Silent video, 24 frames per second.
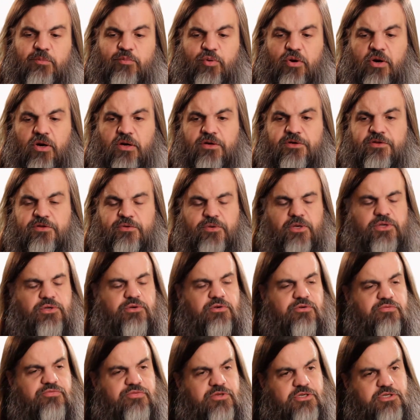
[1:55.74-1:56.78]
in part is
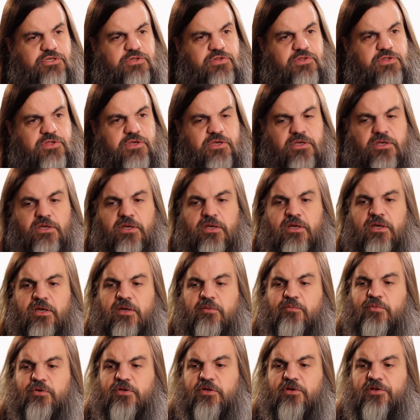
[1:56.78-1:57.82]
greater efficiency,
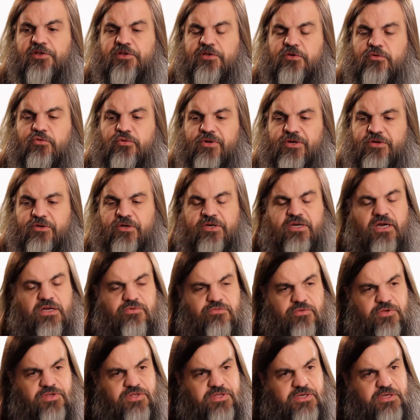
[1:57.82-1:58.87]
but also greater
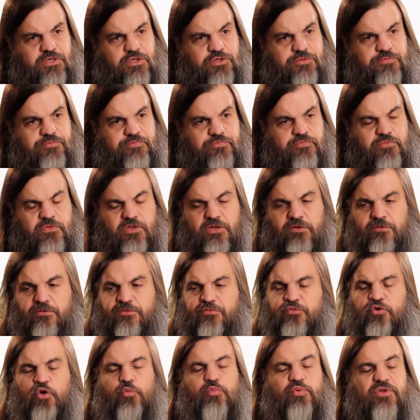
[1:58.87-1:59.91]
conversation. You
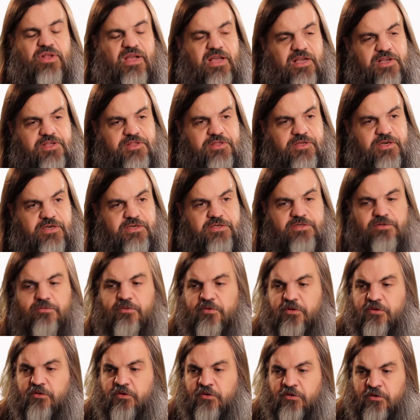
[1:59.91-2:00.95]
know, through open access,
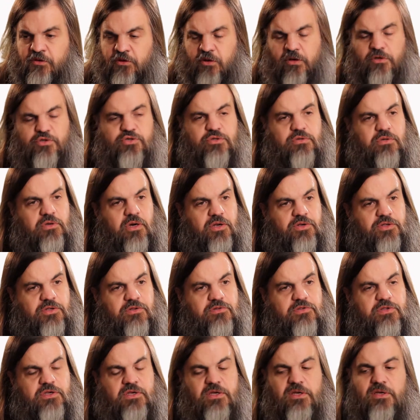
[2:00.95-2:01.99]
a larger
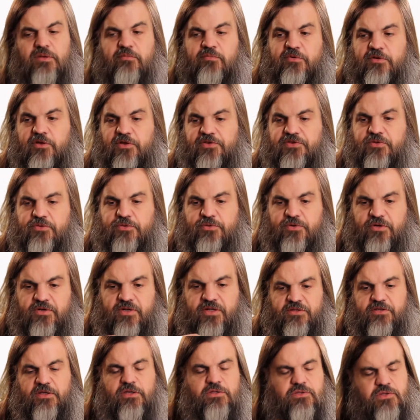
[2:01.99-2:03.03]
audience, but also
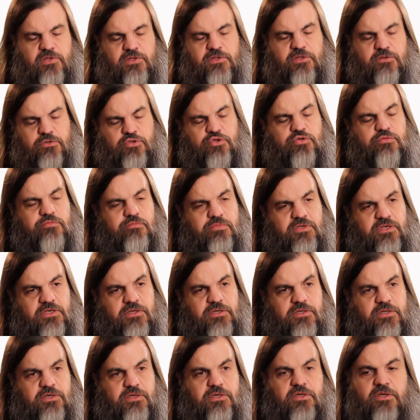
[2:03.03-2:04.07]
connecting it to social
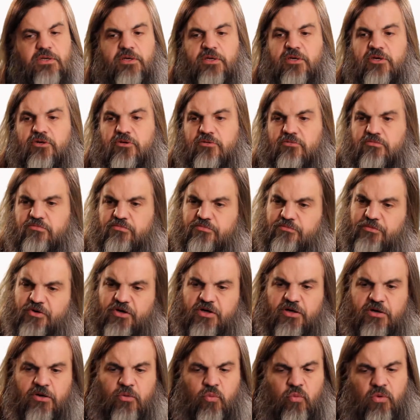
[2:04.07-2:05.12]
media,
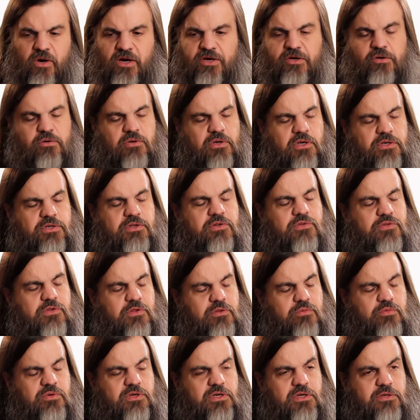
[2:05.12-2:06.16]
a wider
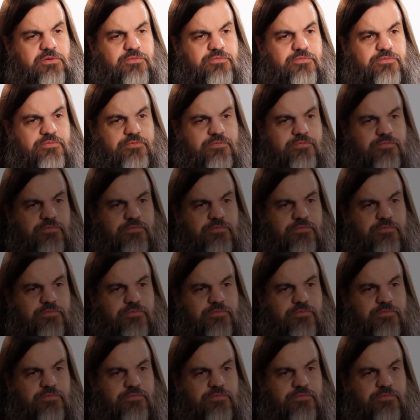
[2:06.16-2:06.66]
audience as well.